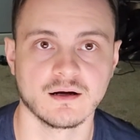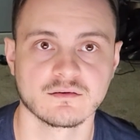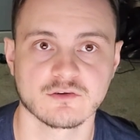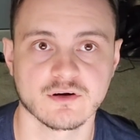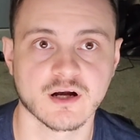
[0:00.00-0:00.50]

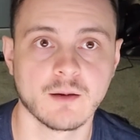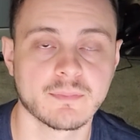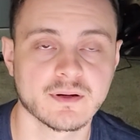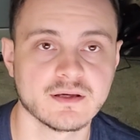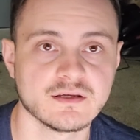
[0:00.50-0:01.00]
certain
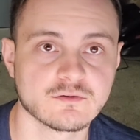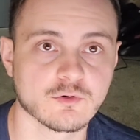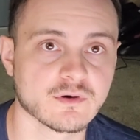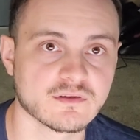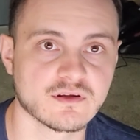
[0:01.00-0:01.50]
companies,
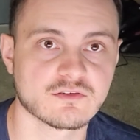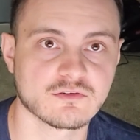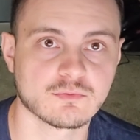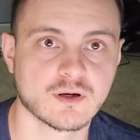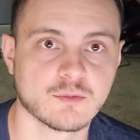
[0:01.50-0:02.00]
organizations
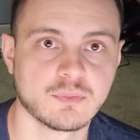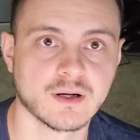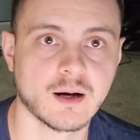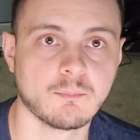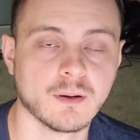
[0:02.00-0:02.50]
want to put
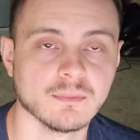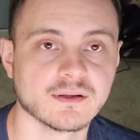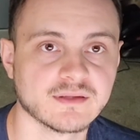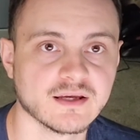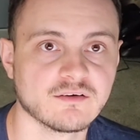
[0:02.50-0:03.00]
out public
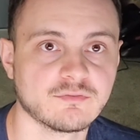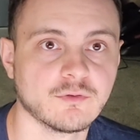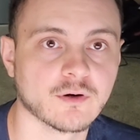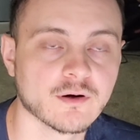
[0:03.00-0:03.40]
data for.